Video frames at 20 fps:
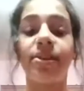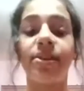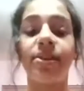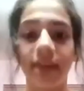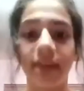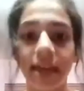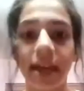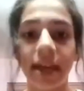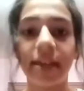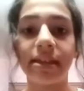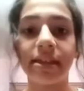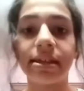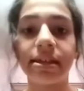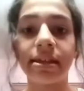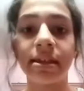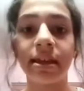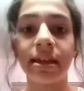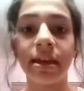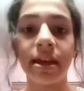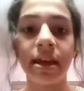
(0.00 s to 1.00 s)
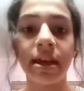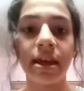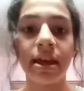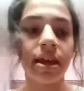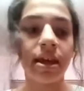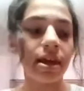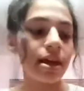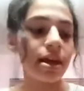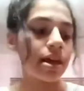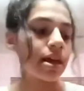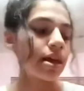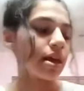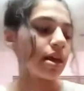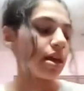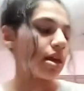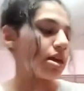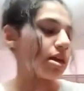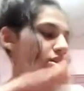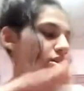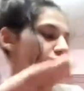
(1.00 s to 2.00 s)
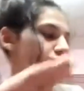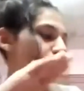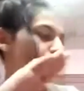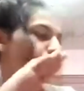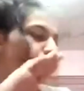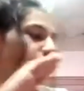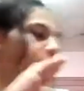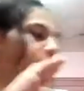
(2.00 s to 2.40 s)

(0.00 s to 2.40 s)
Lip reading: gates, and she